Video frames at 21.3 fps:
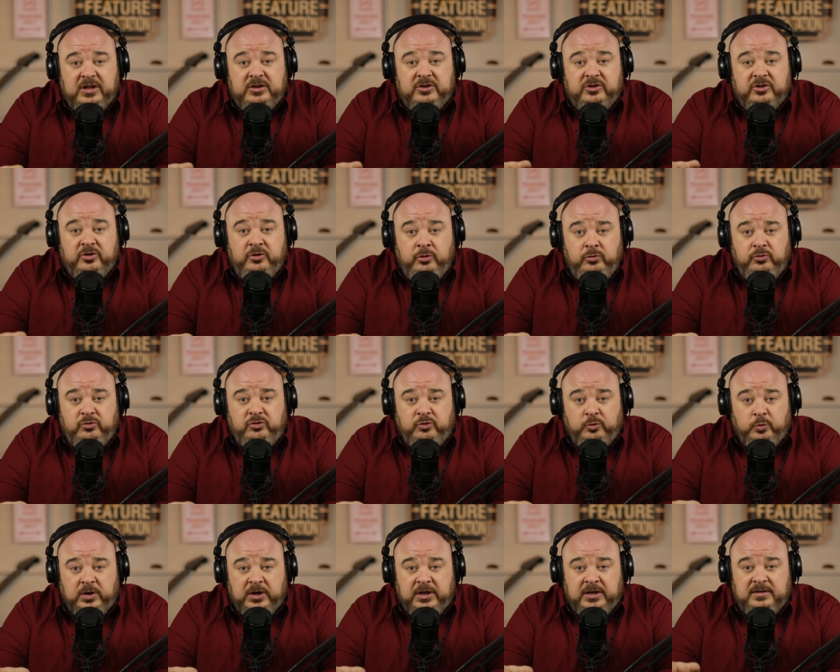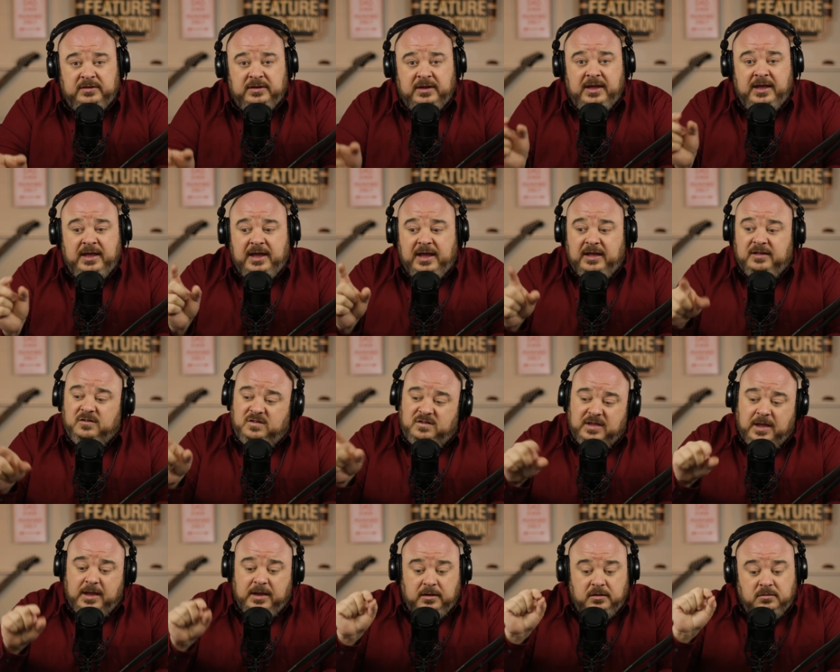into Hootsuite and
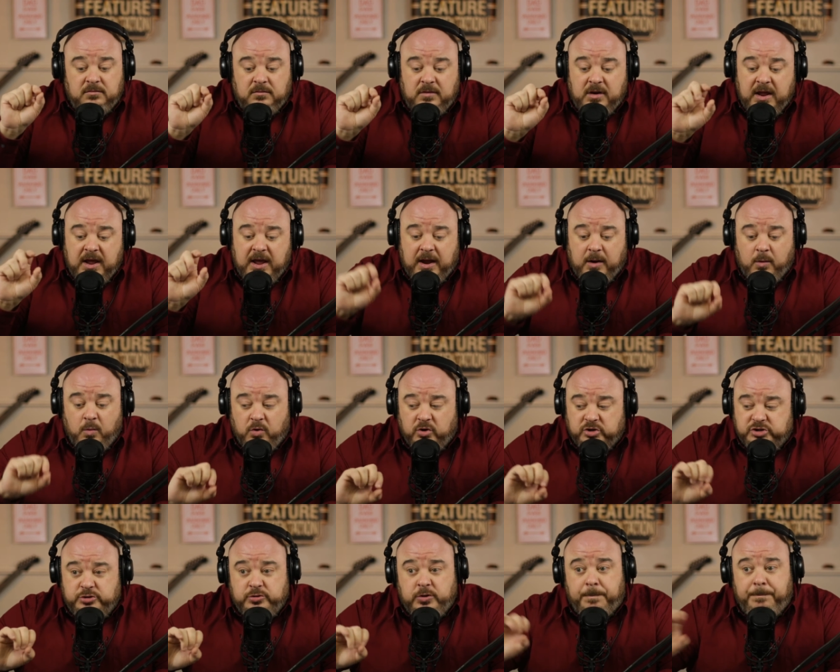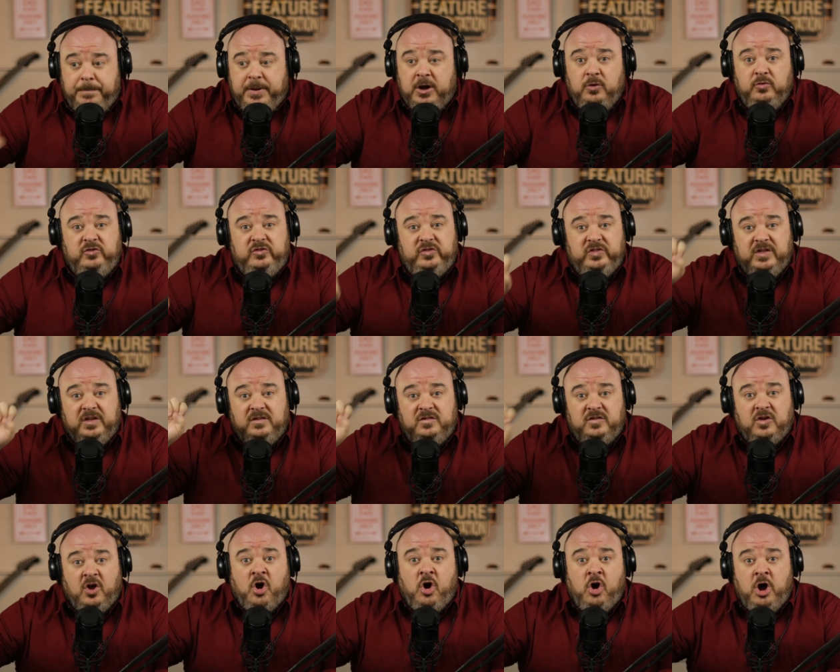say, I want you to post
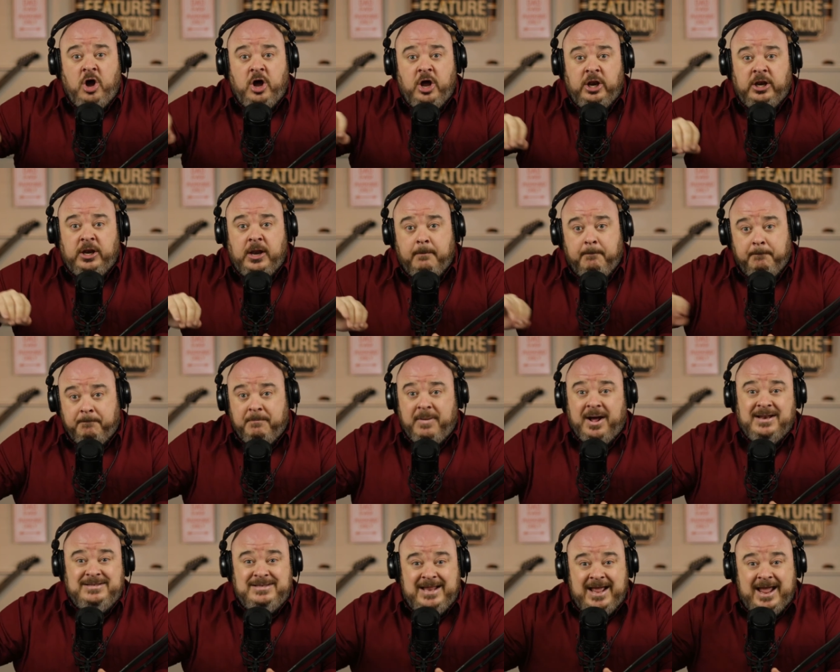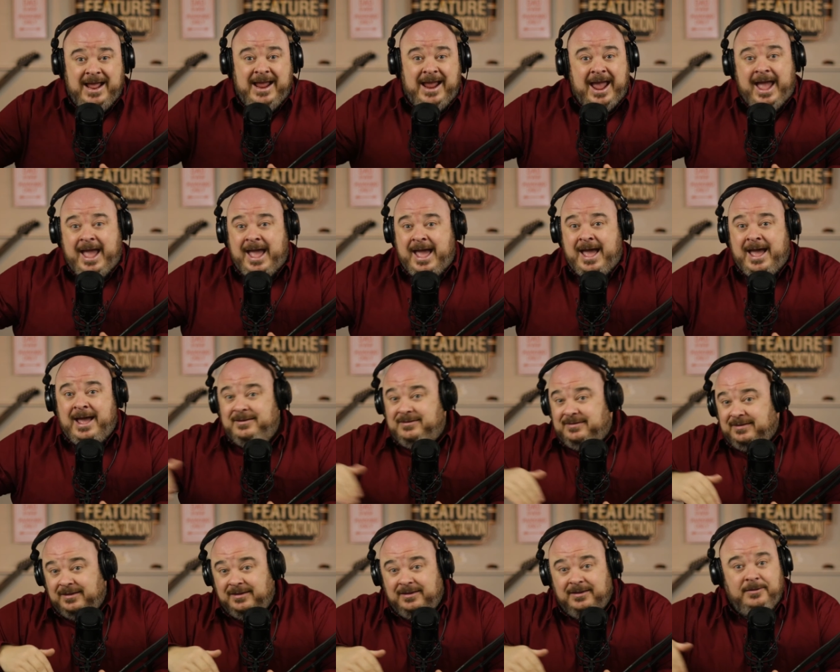this on Monday
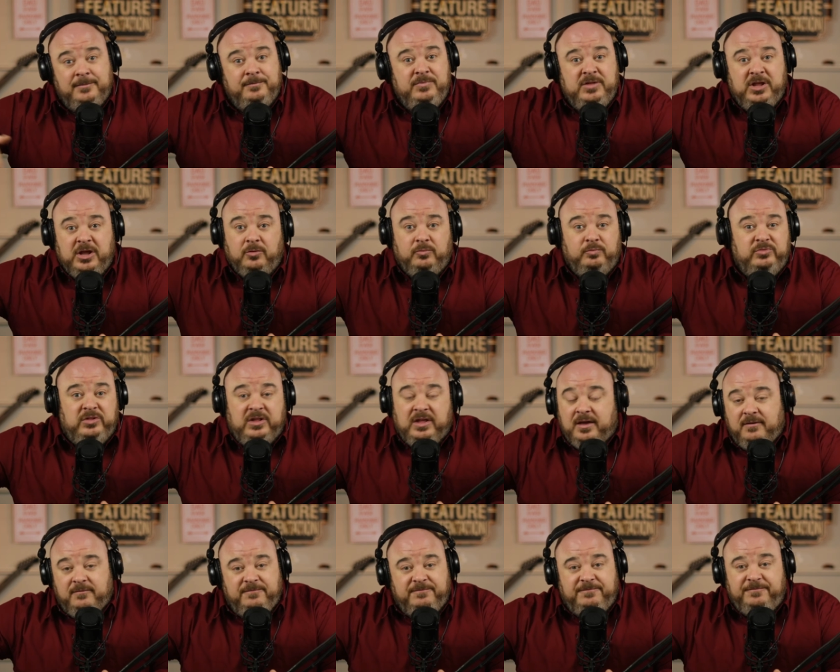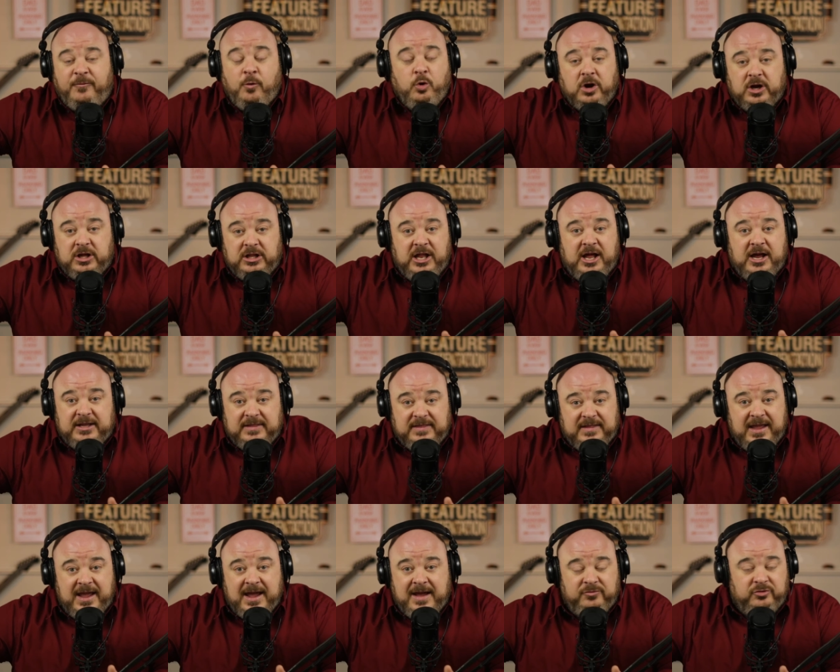at, 4 o'clock
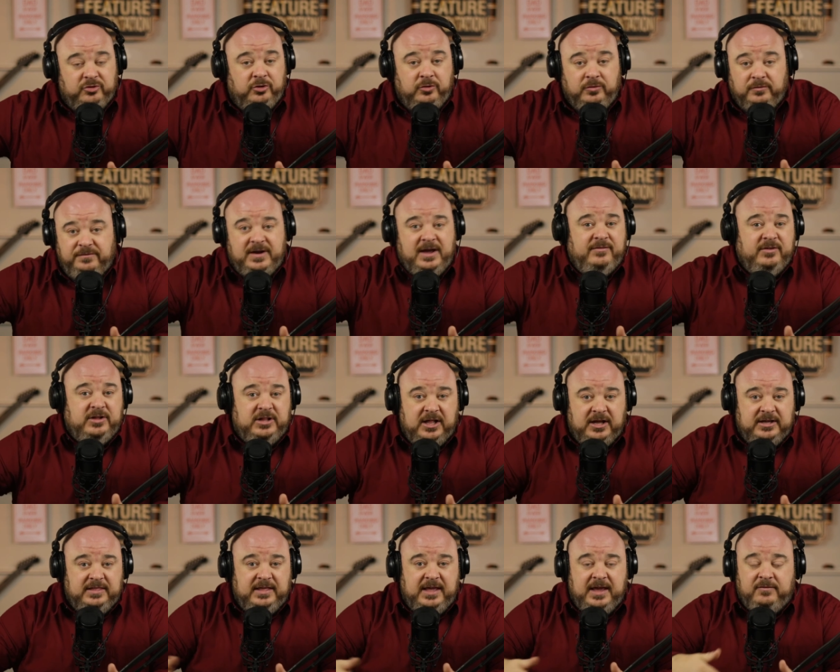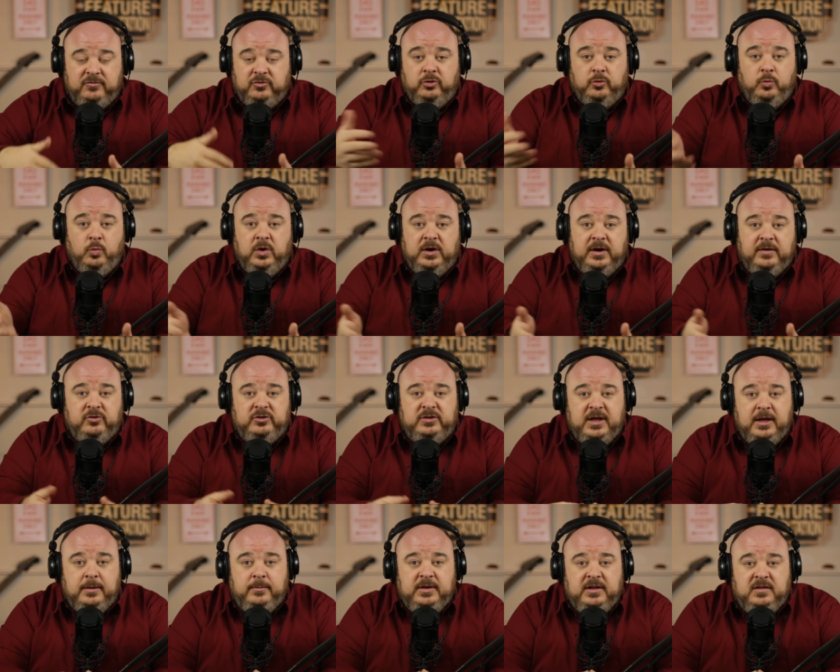in the afternoon, 5 o'clock in the afternoon, whatever
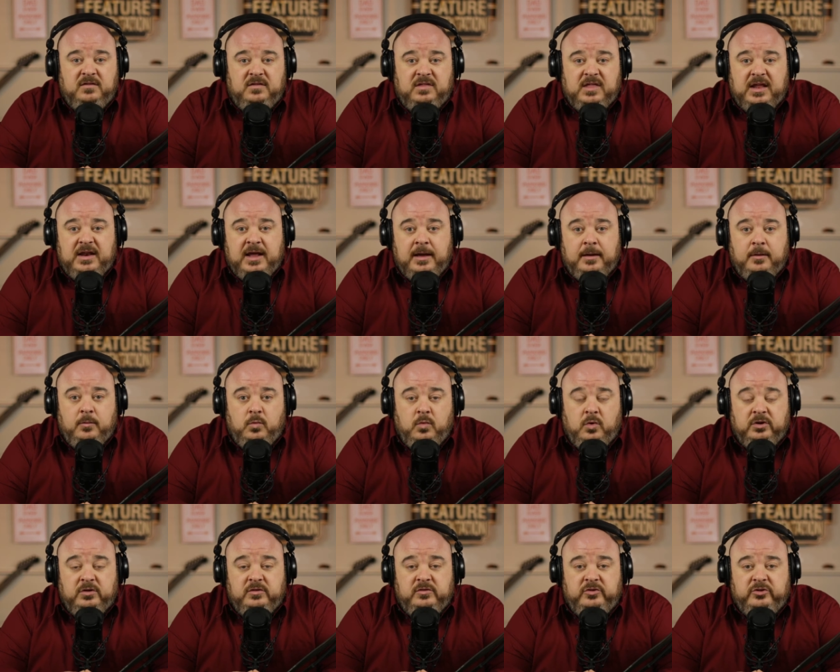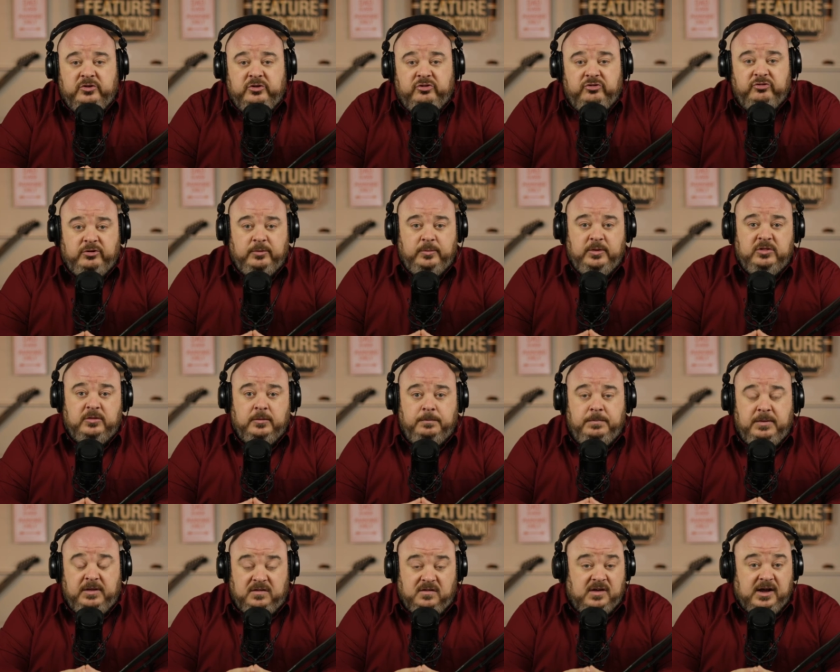time it is that I want to distribute the
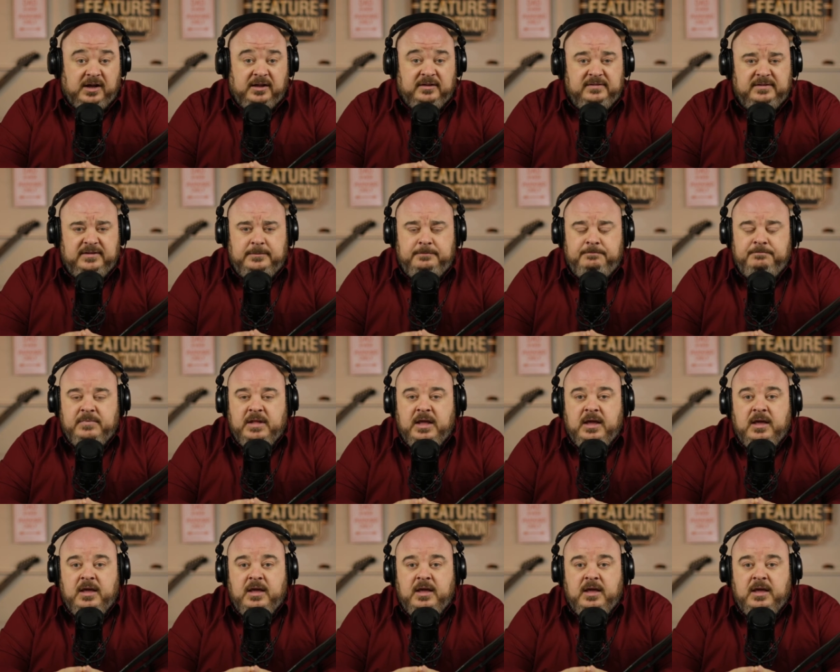piece of content.